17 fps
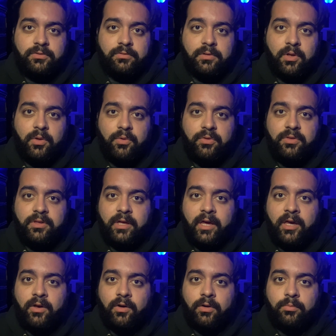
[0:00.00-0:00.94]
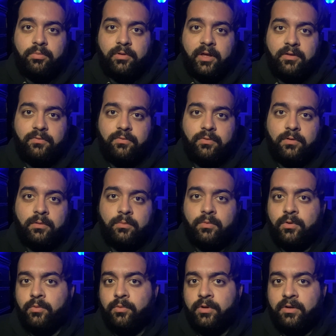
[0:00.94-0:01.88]
loathe the AR platform,
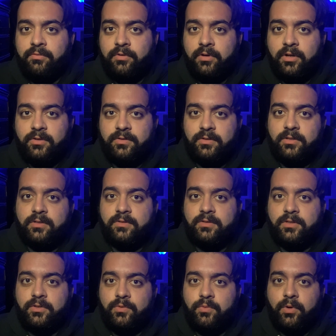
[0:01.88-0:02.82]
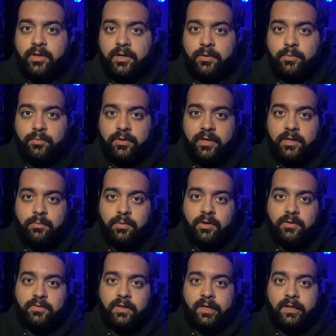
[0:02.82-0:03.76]
or whatever else it is that you want to complain
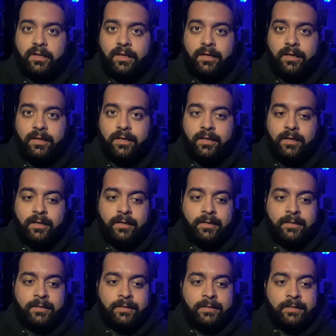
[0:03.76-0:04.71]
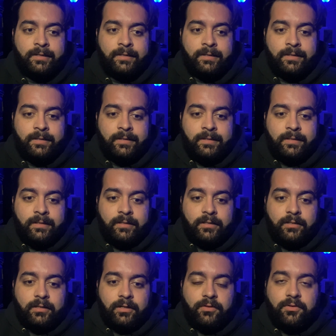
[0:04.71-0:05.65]
about that day.
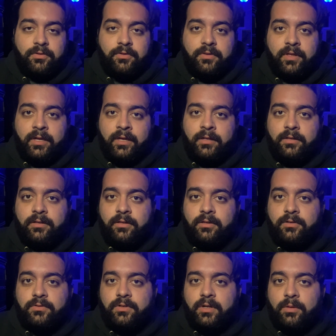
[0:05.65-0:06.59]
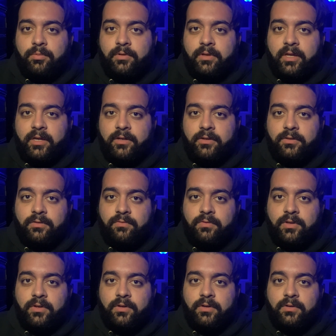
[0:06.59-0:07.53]
Other than that, you know, drop a like on the
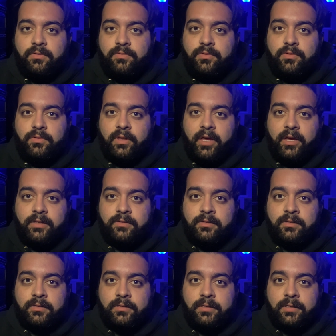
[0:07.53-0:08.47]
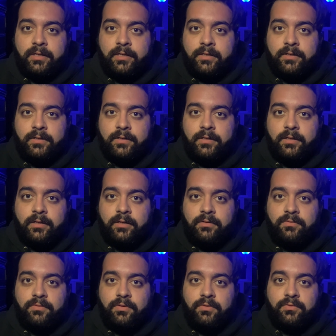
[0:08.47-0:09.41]
video if you liked it, and
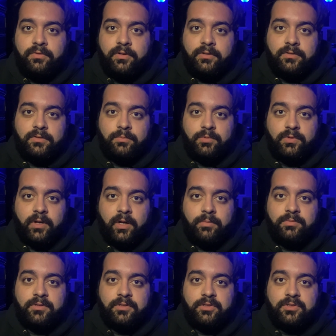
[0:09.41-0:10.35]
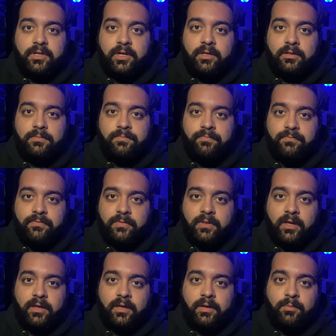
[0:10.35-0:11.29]
feel free to subscribe to the channel.
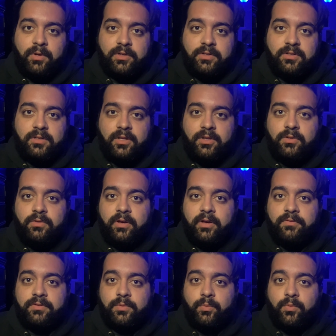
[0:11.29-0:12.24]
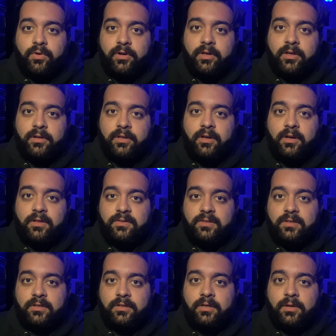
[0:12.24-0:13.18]
Like I mentioned, I do have some more gun
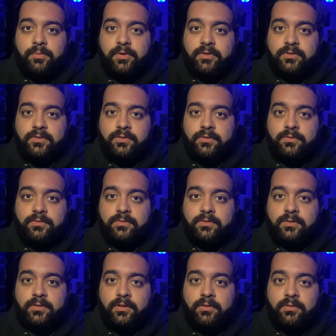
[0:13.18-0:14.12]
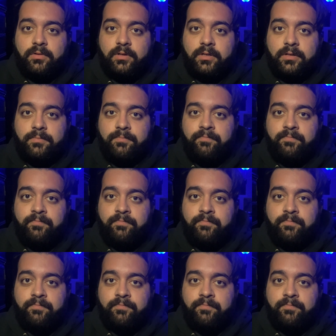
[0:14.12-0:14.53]
content coming soon, so